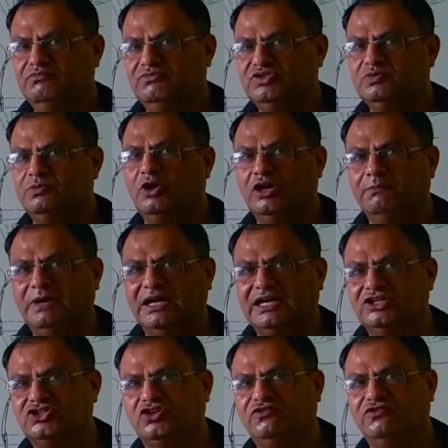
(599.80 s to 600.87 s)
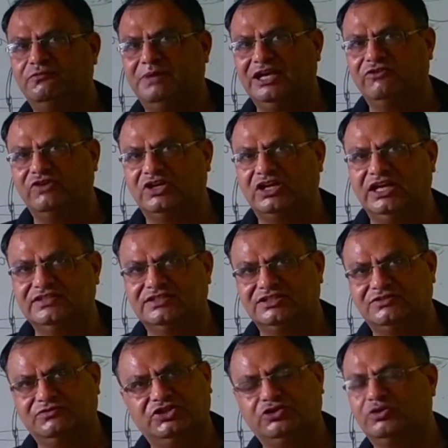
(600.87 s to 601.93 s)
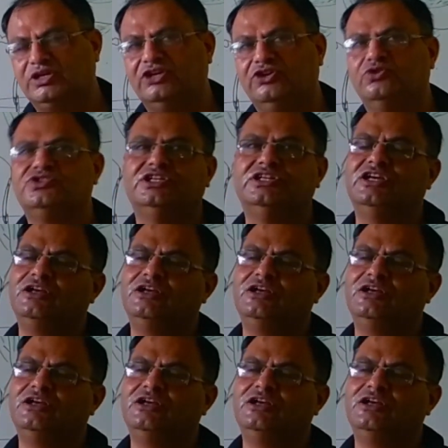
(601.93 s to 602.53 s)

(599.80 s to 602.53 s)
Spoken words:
small buckets of biofertilizers which you can use in